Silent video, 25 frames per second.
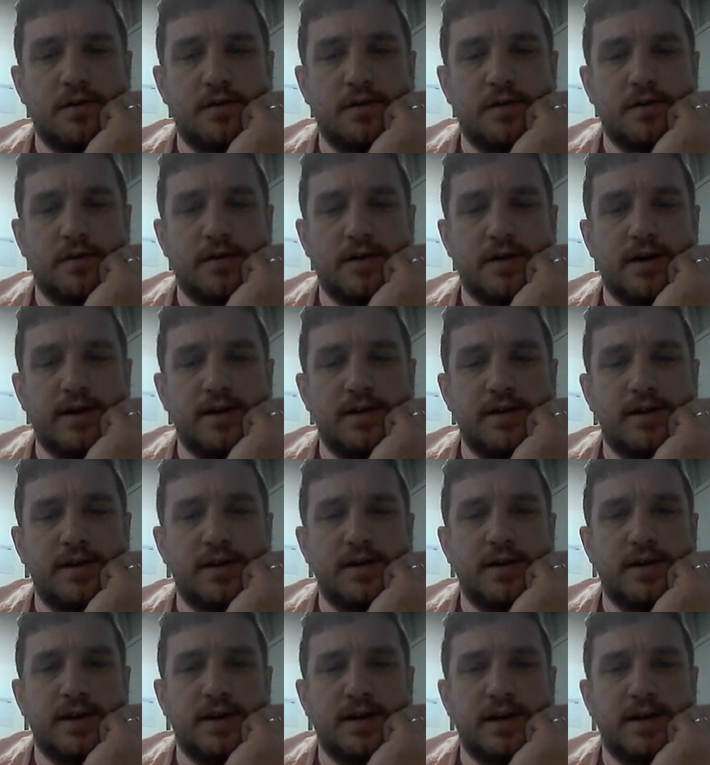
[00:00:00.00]
okay,
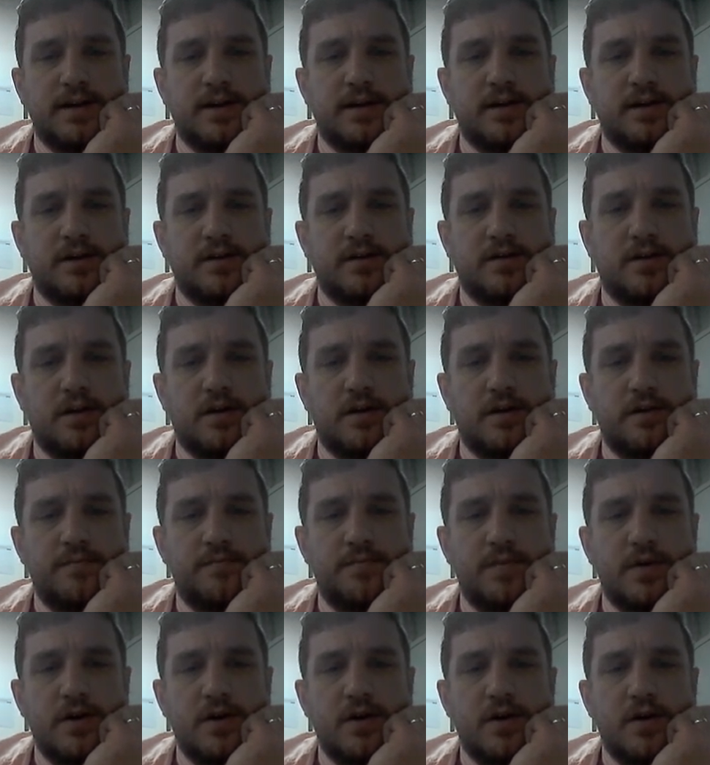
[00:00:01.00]
in our
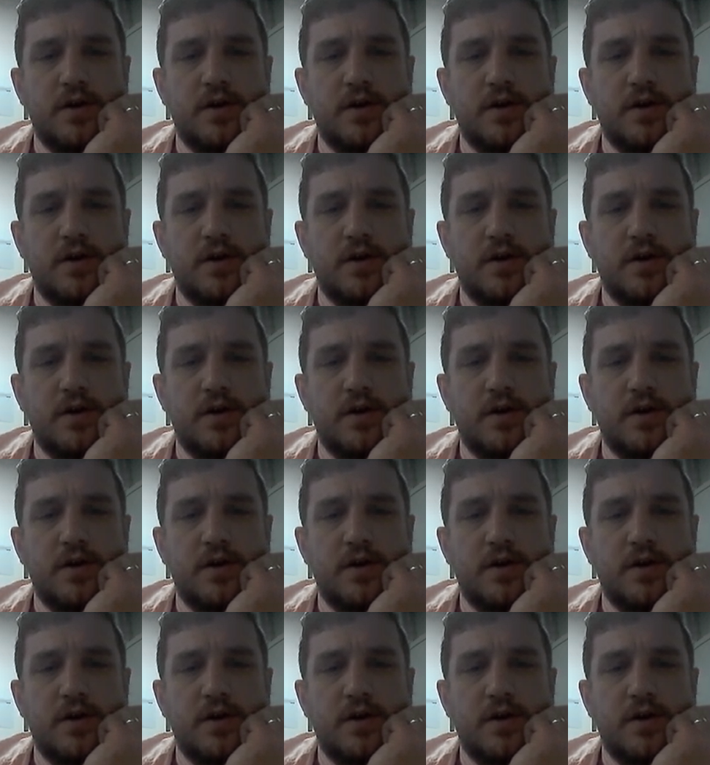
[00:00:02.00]
column,